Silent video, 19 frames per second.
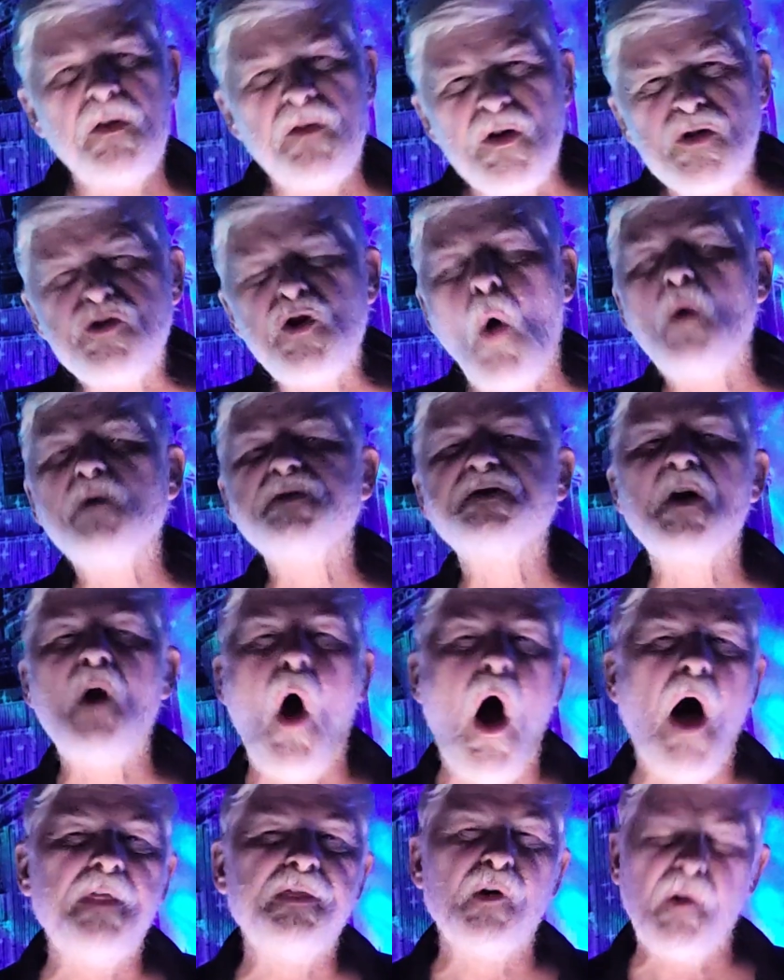the chosen
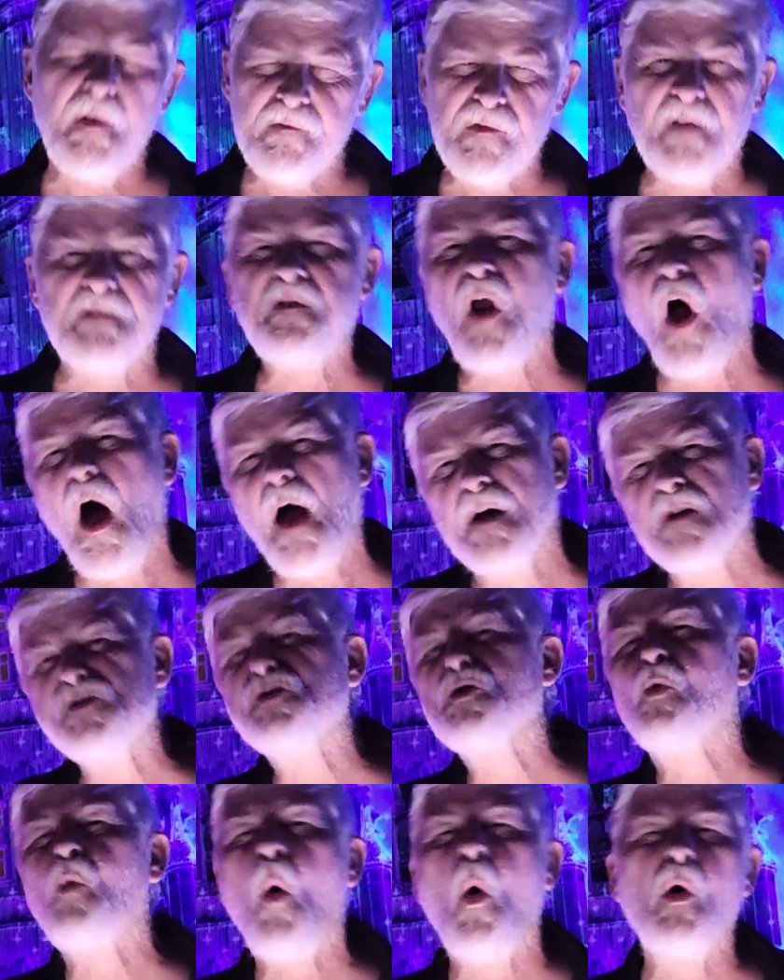author of the flying
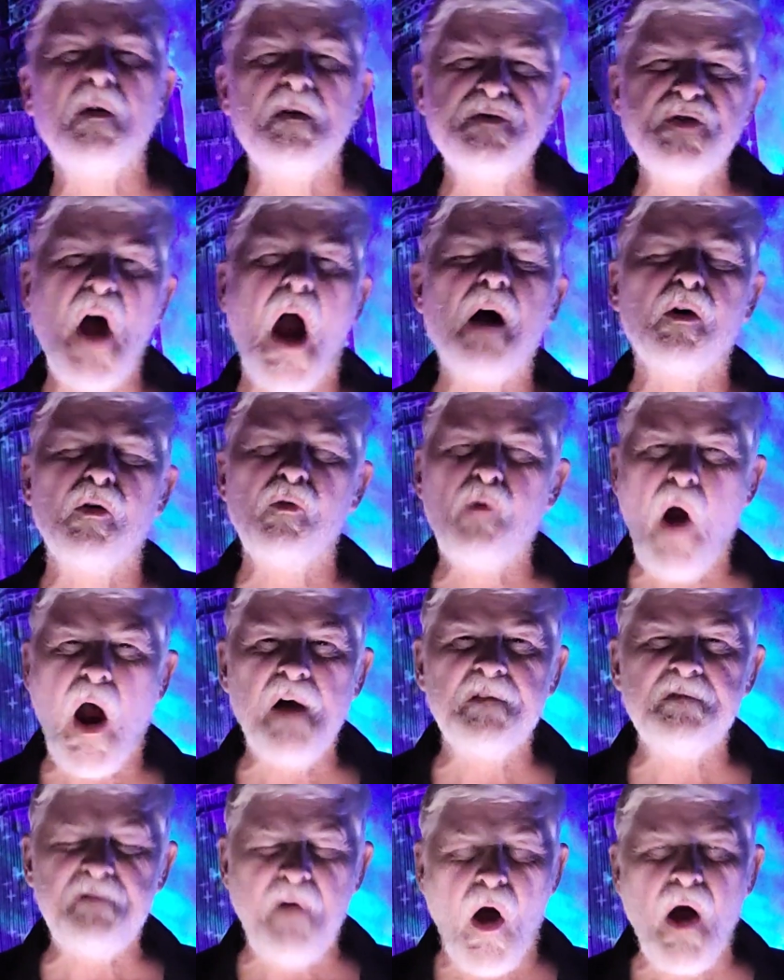scroll of
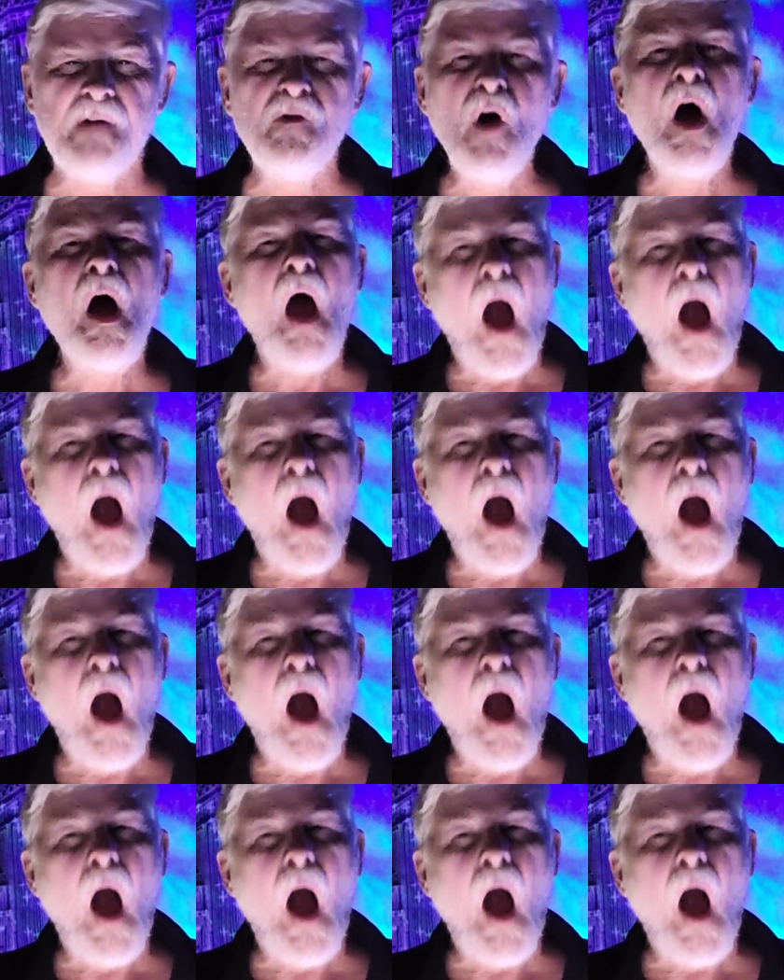Zechariah 5.